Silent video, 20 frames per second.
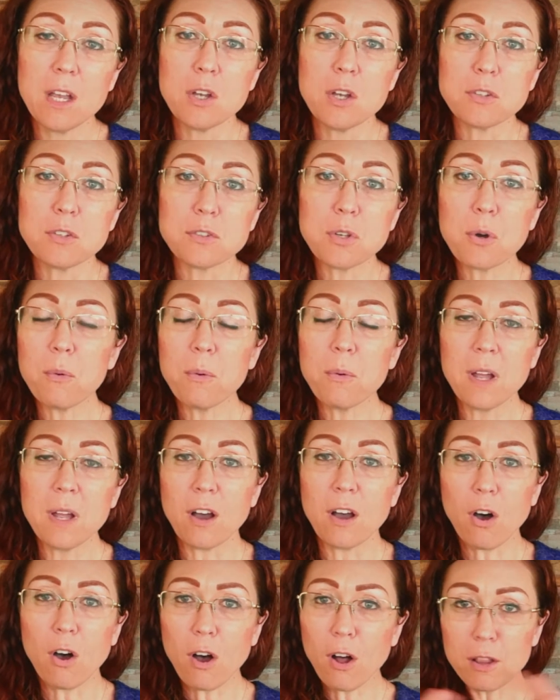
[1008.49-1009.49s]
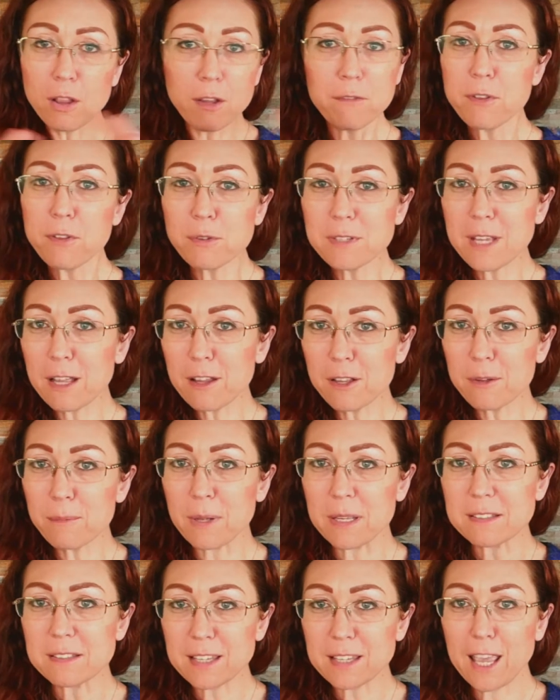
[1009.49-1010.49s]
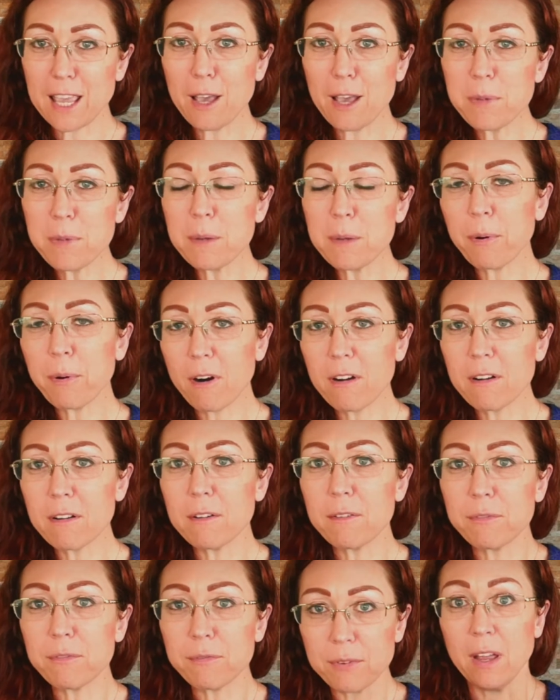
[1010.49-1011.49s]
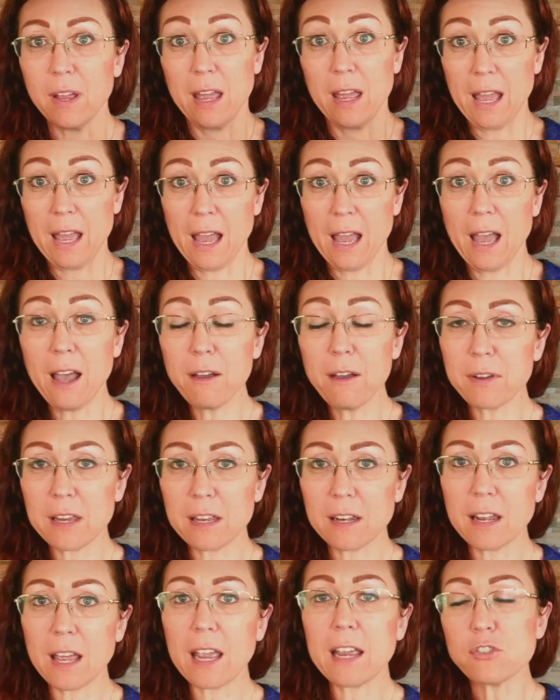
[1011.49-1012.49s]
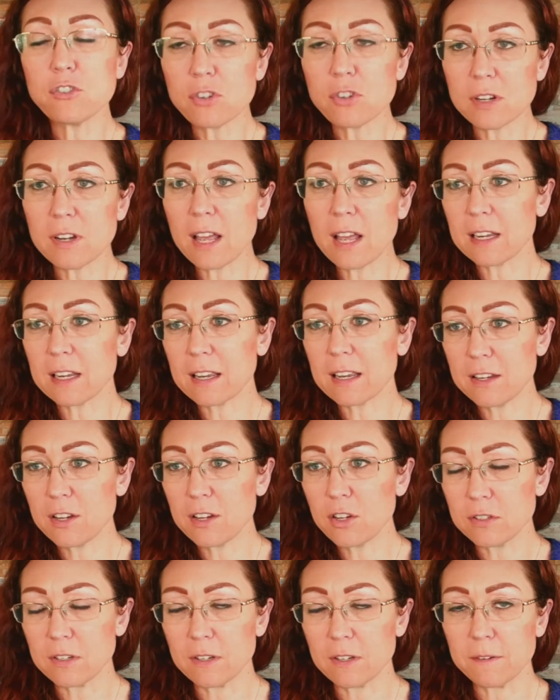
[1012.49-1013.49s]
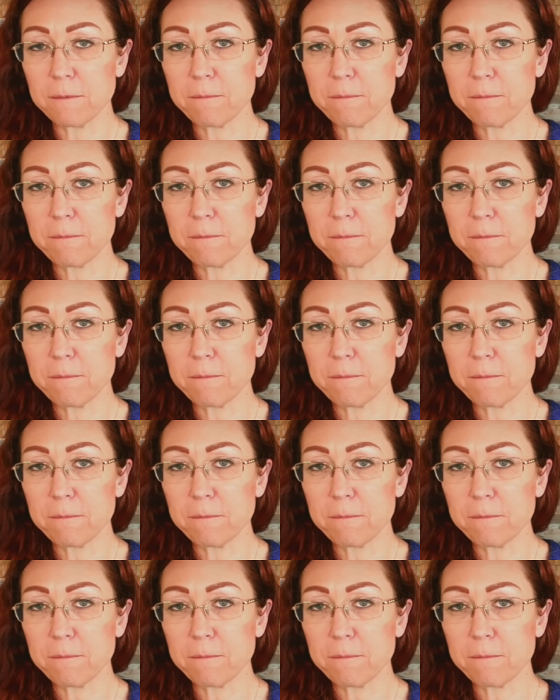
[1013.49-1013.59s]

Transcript: So all of those elements can be part of having a genetic condition.